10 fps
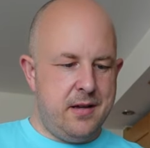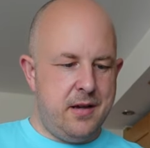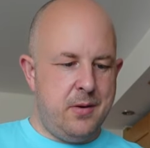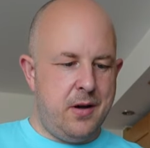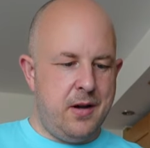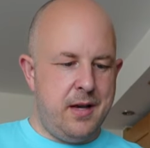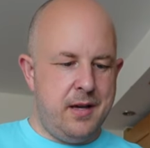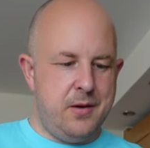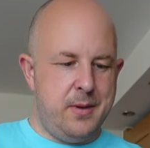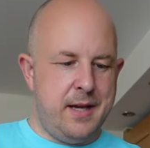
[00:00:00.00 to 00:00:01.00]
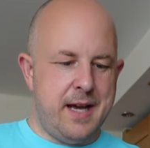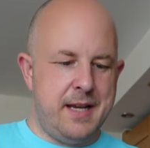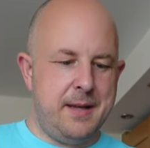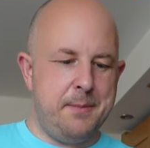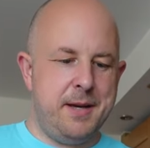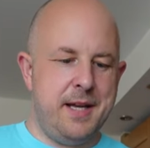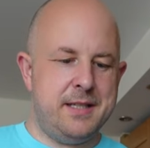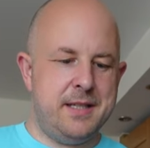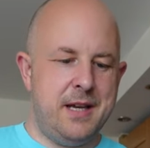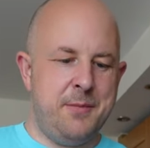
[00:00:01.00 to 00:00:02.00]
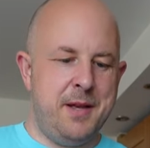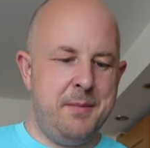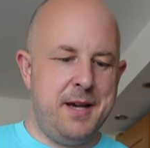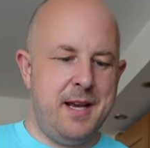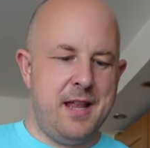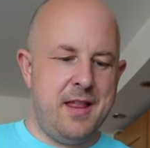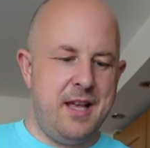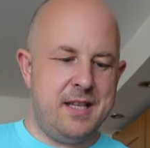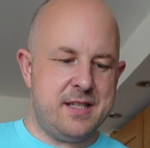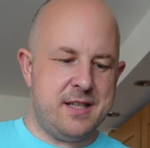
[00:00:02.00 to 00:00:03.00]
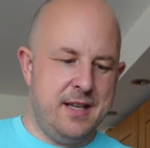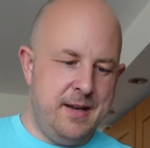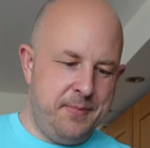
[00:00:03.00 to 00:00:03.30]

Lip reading: oh hi, we're Andy and Pete and we make this.